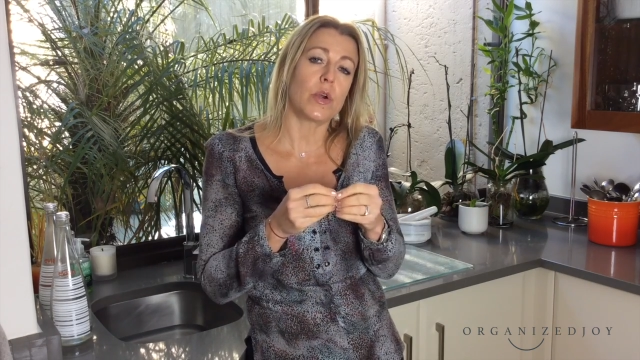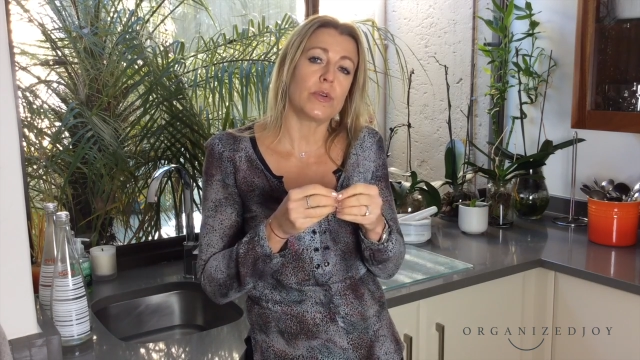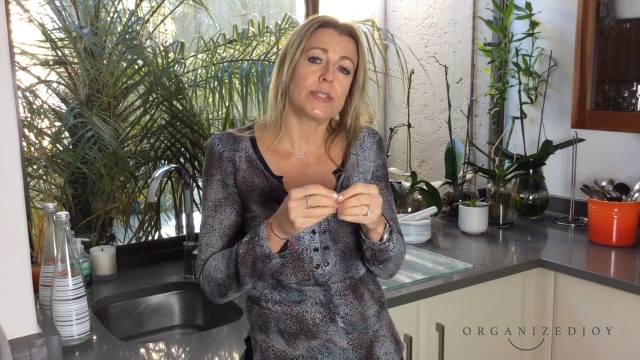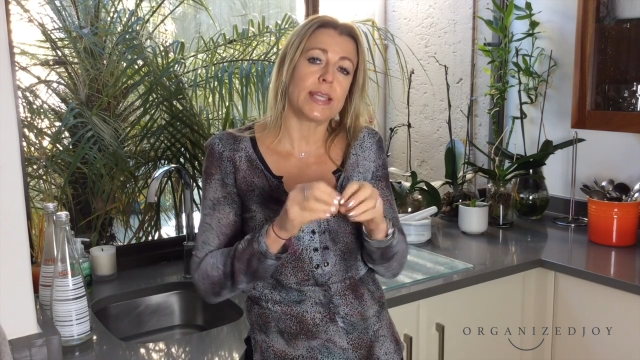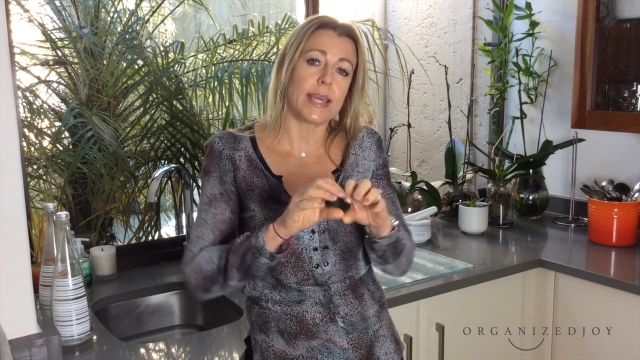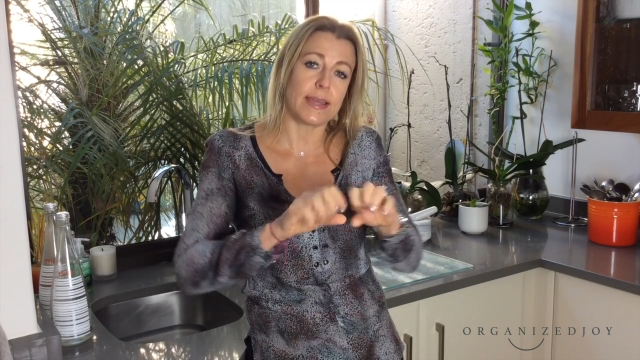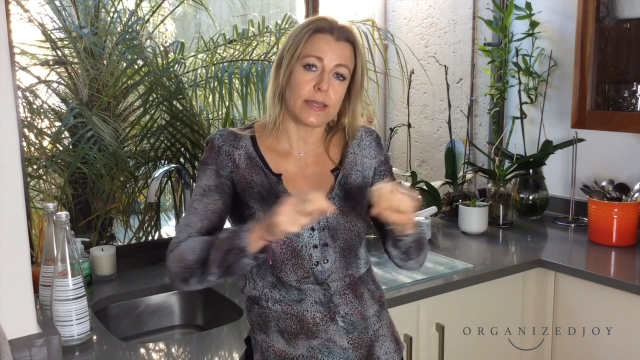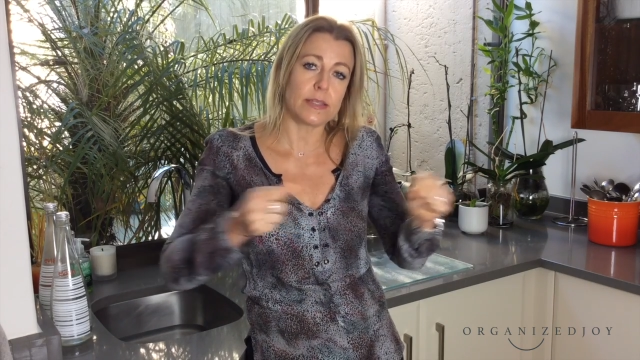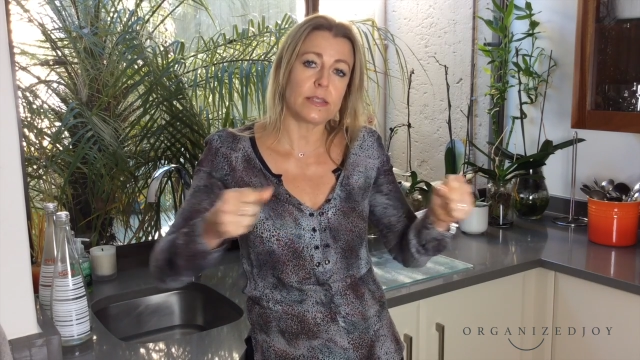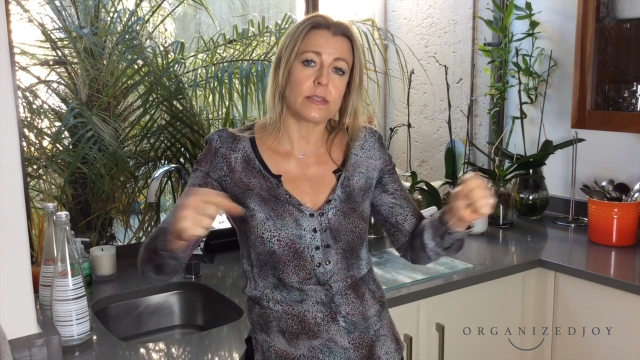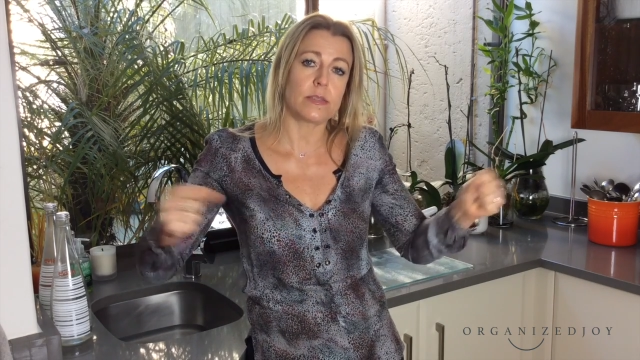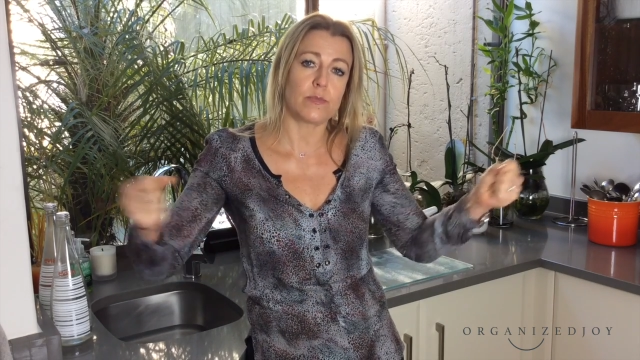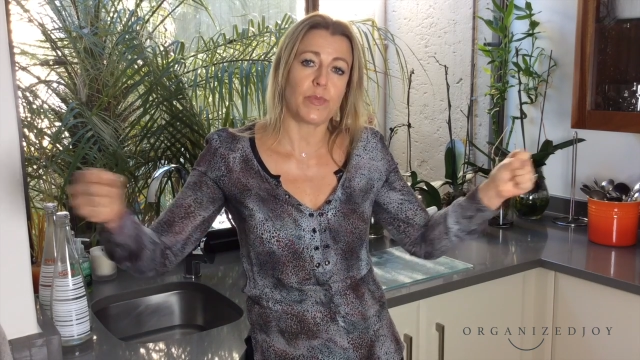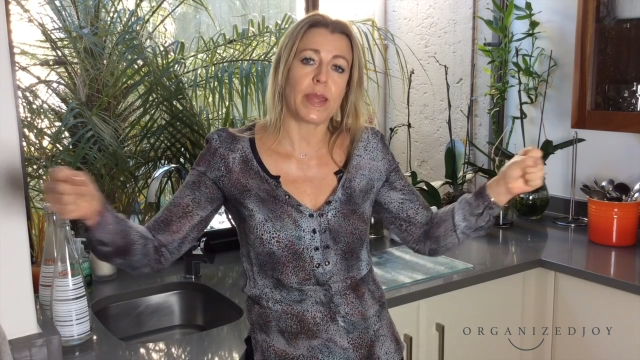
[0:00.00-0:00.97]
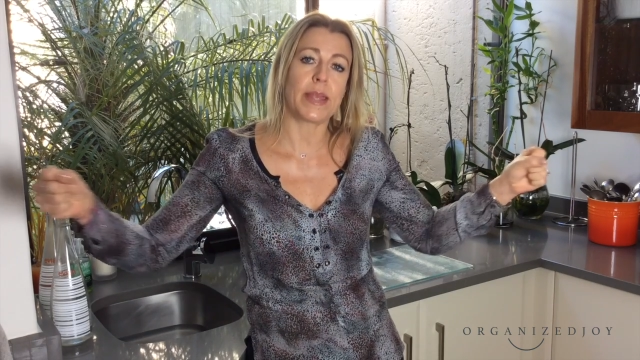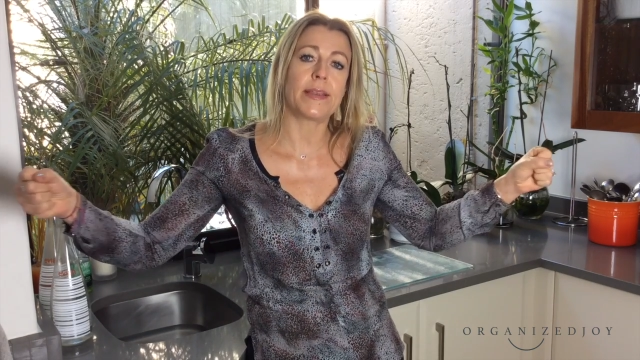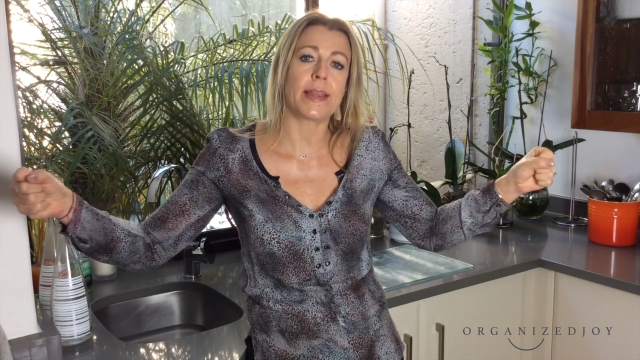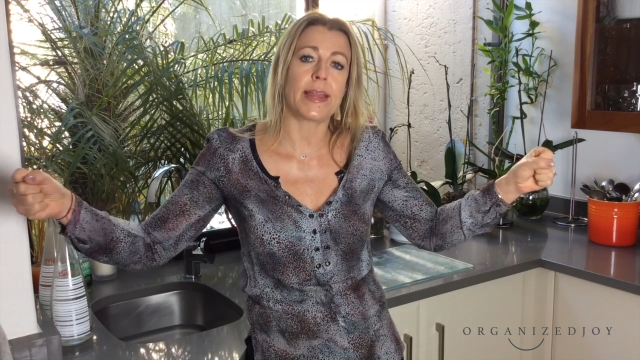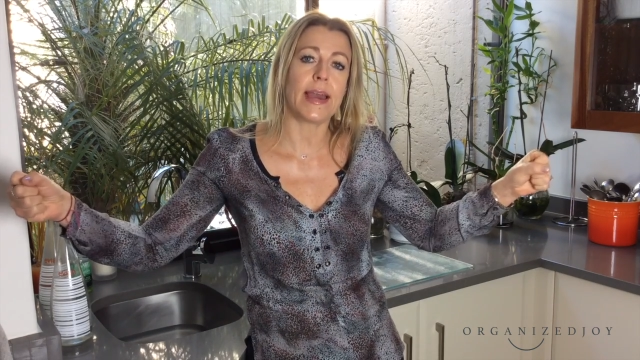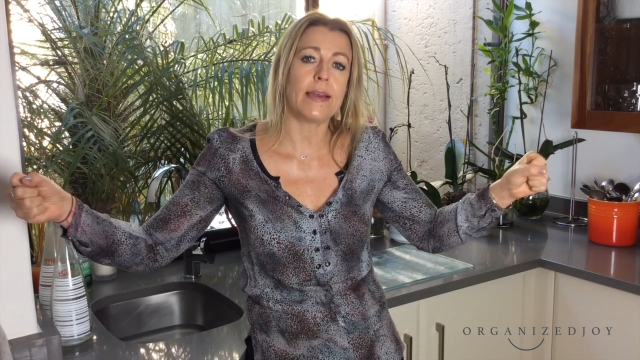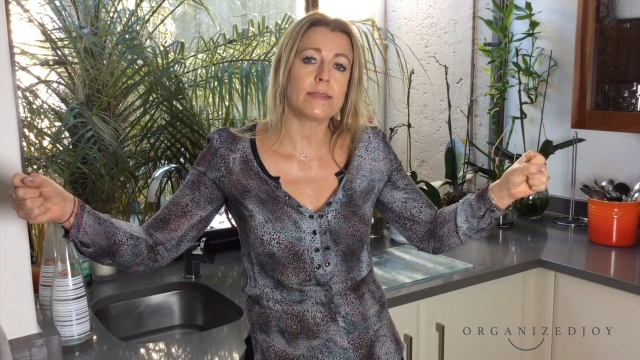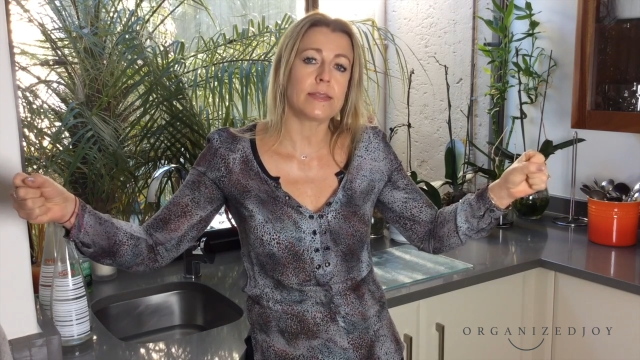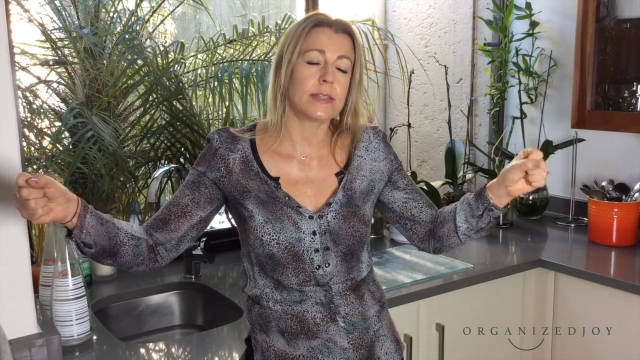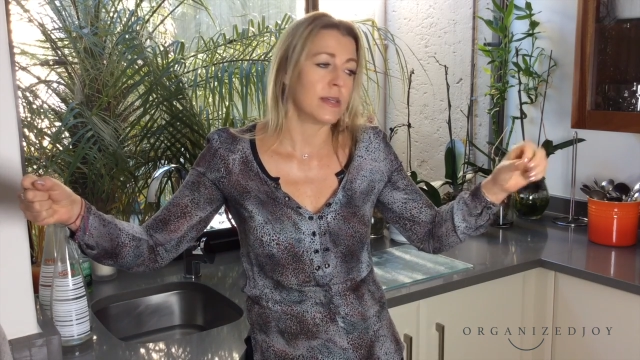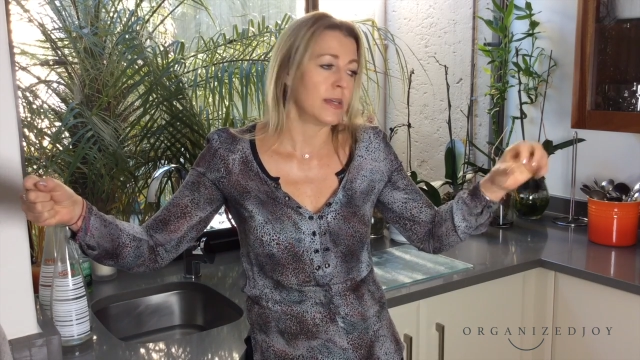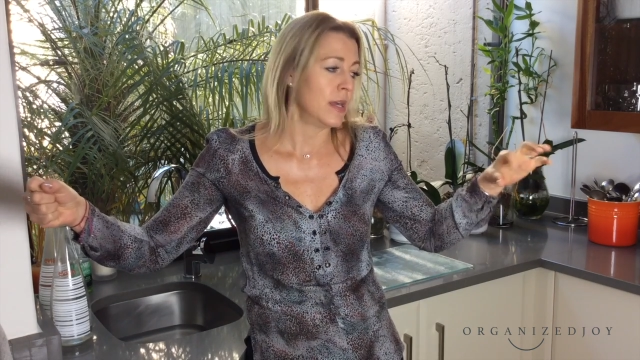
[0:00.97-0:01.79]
coat hangers, bend it out,